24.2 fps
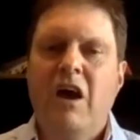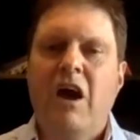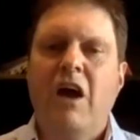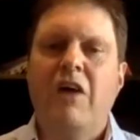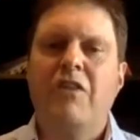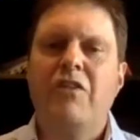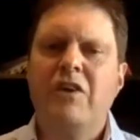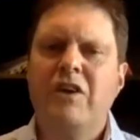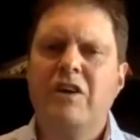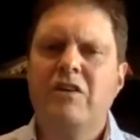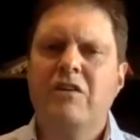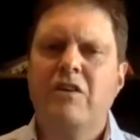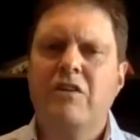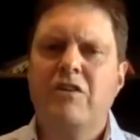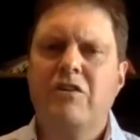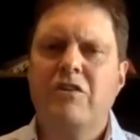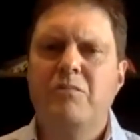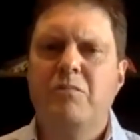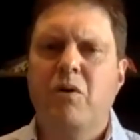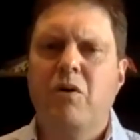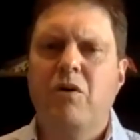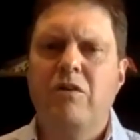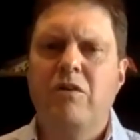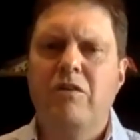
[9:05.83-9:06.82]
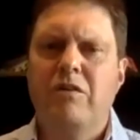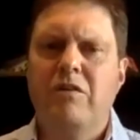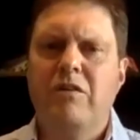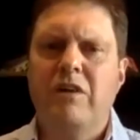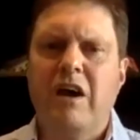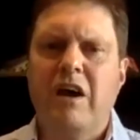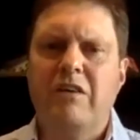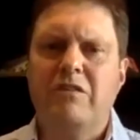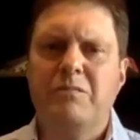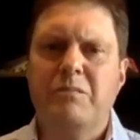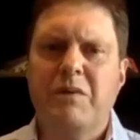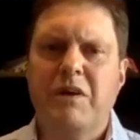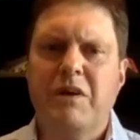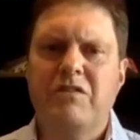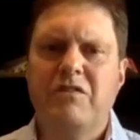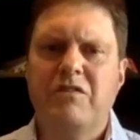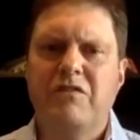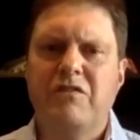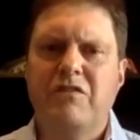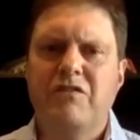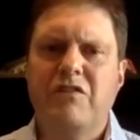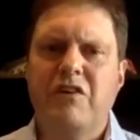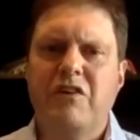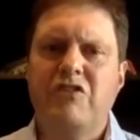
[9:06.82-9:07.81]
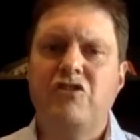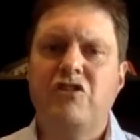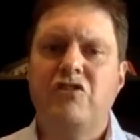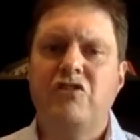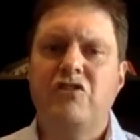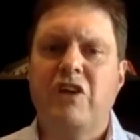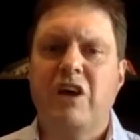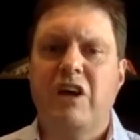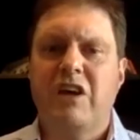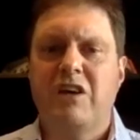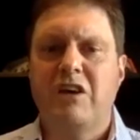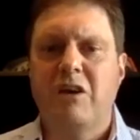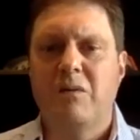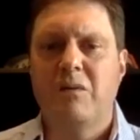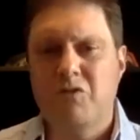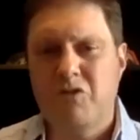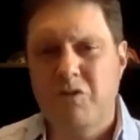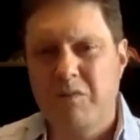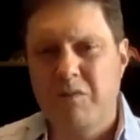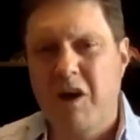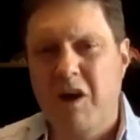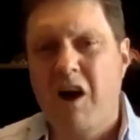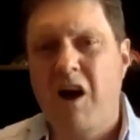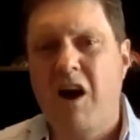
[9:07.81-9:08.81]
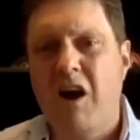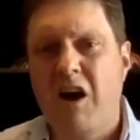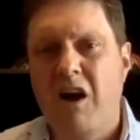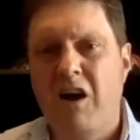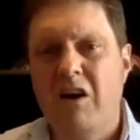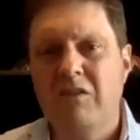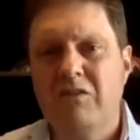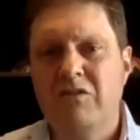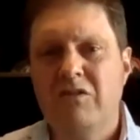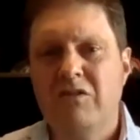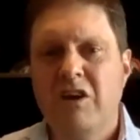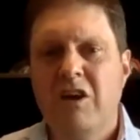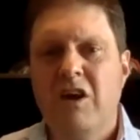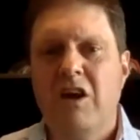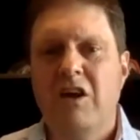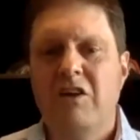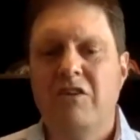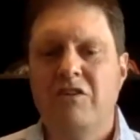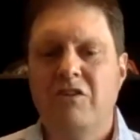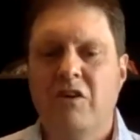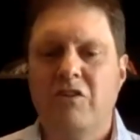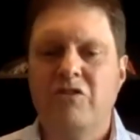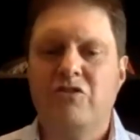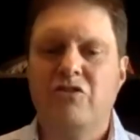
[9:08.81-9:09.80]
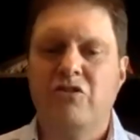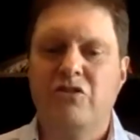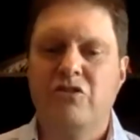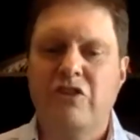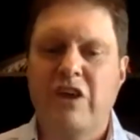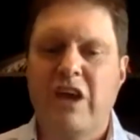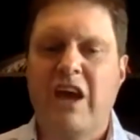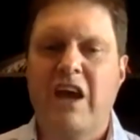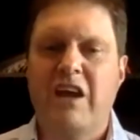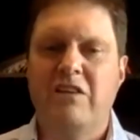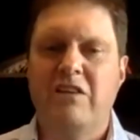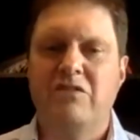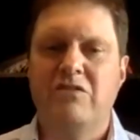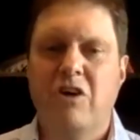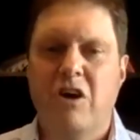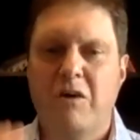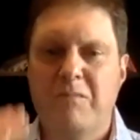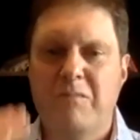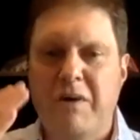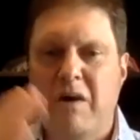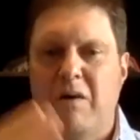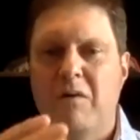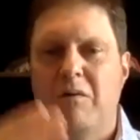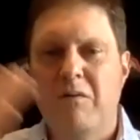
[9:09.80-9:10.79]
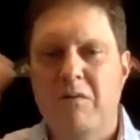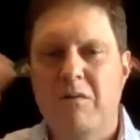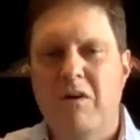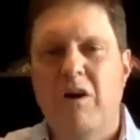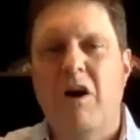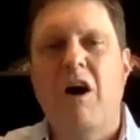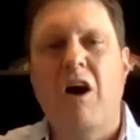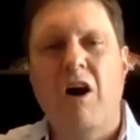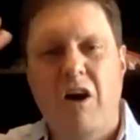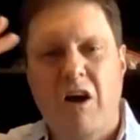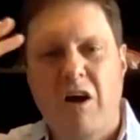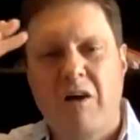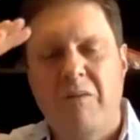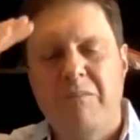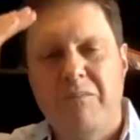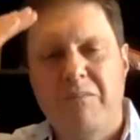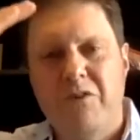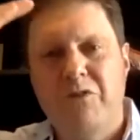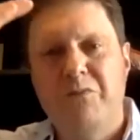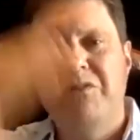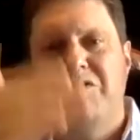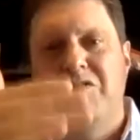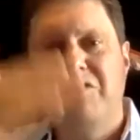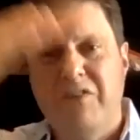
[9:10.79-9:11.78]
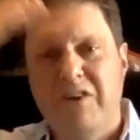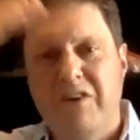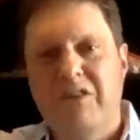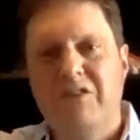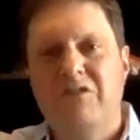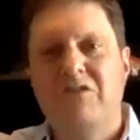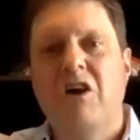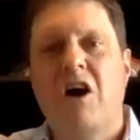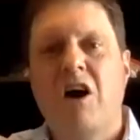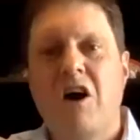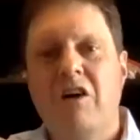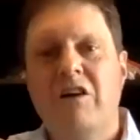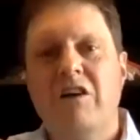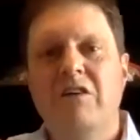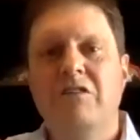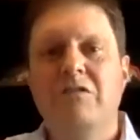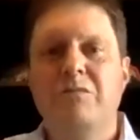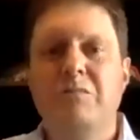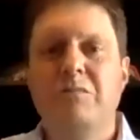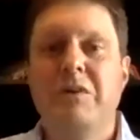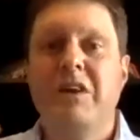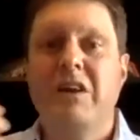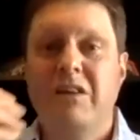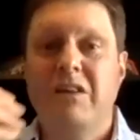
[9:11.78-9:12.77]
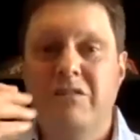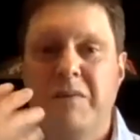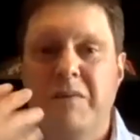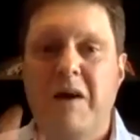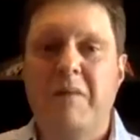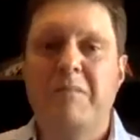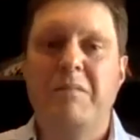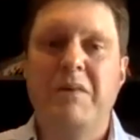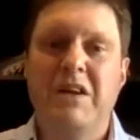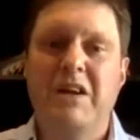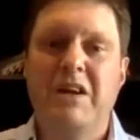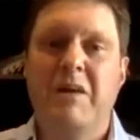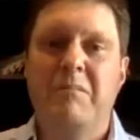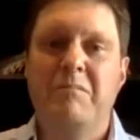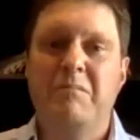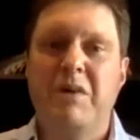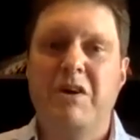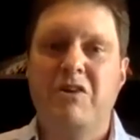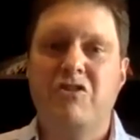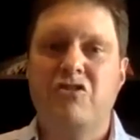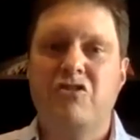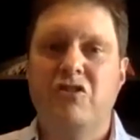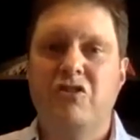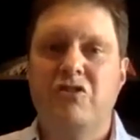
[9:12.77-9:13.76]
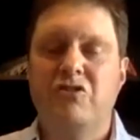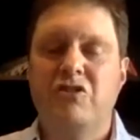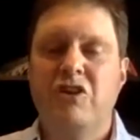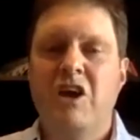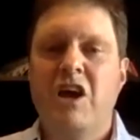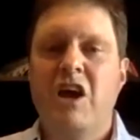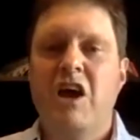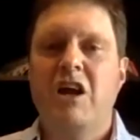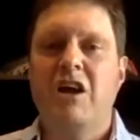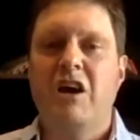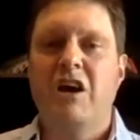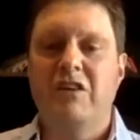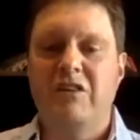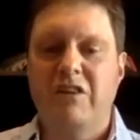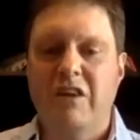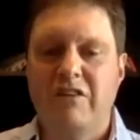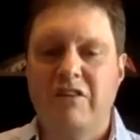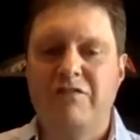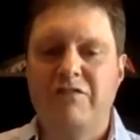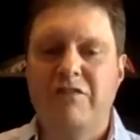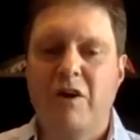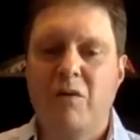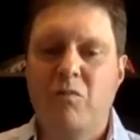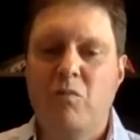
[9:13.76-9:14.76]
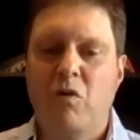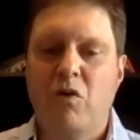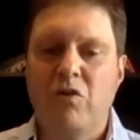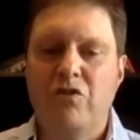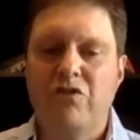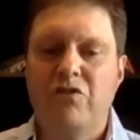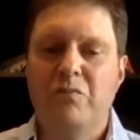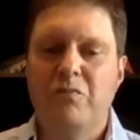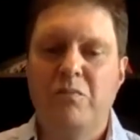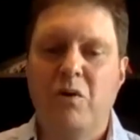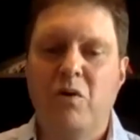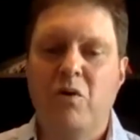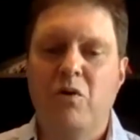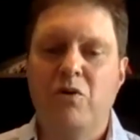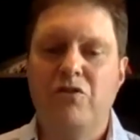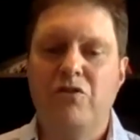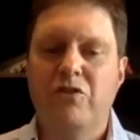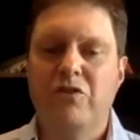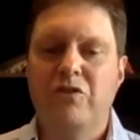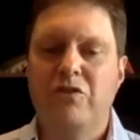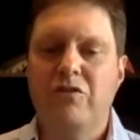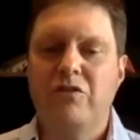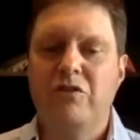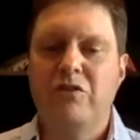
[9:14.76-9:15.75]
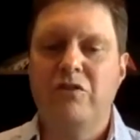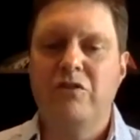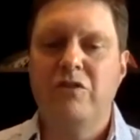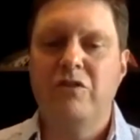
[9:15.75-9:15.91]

I think another important aspect of a vision is that it comes from the heart and not just the head. It's not about um, specific targets, but it is about being ambitious and identifying what's important.